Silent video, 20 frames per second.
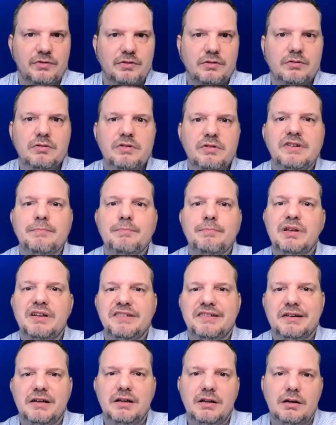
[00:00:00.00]

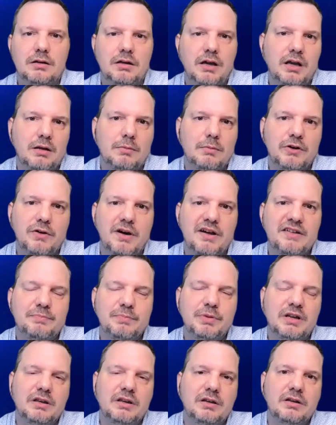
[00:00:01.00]
simplicity on AWS,
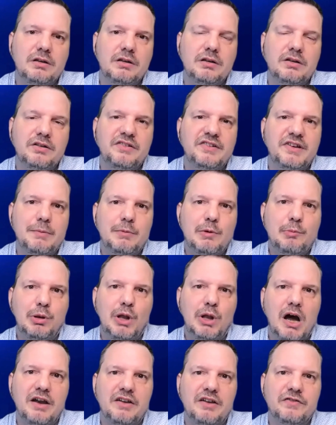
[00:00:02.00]
but the same
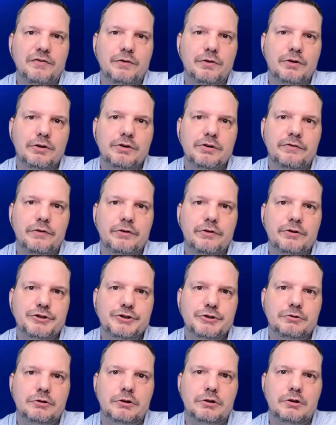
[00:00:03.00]
applies for
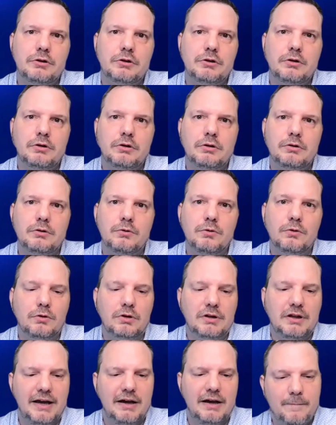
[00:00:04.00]
Azure or Google
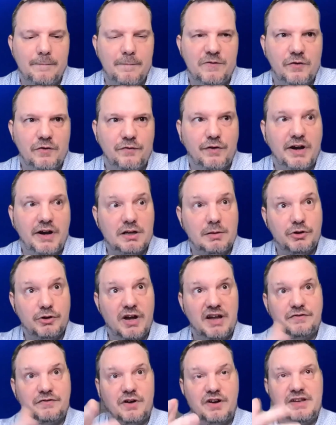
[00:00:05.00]
Cloud. So for
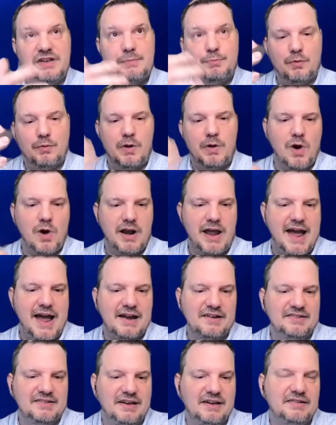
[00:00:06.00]
AWS, for example, we want to
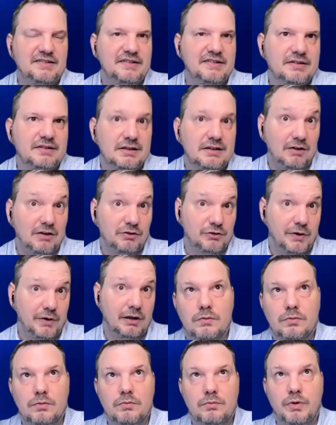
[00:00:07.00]
access
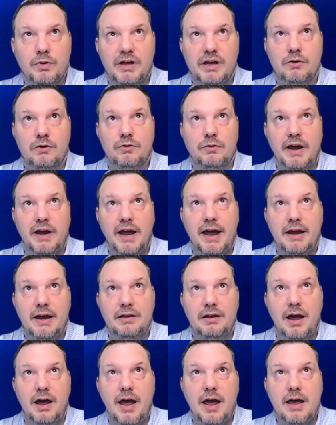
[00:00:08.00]
CloudTrail. We create
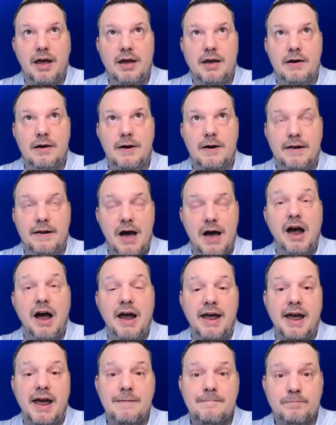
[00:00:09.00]
an
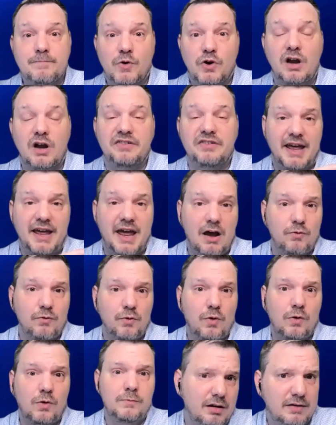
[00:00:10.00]
IAM cross-account
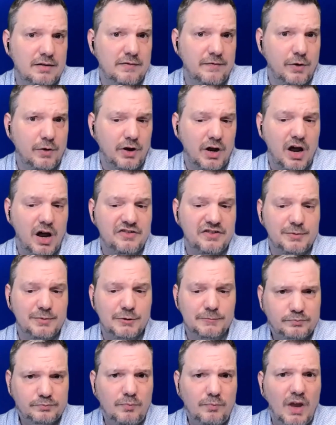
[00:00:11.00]
role for a
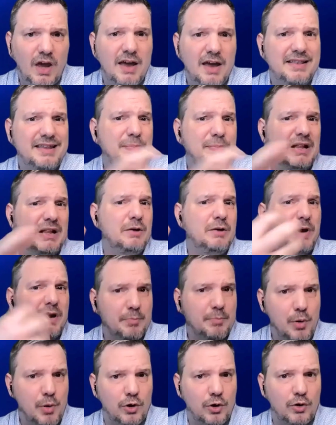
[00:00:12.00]
customer. And typically we
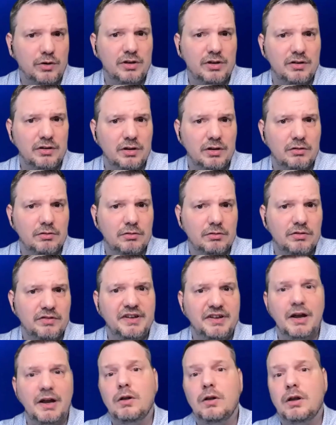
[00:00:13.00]
import the
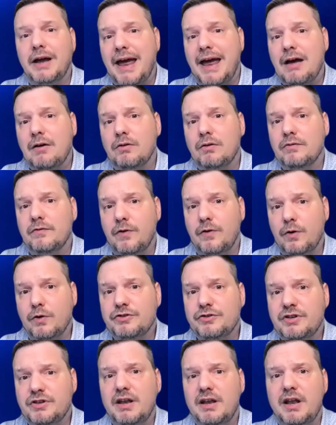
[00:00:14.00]
single account
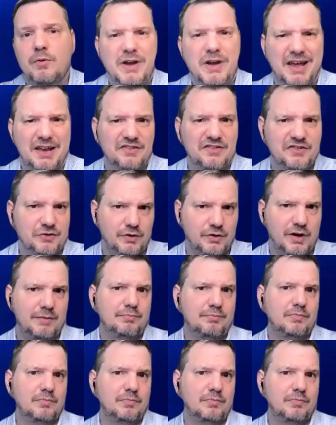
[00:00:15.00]
first, and then we can script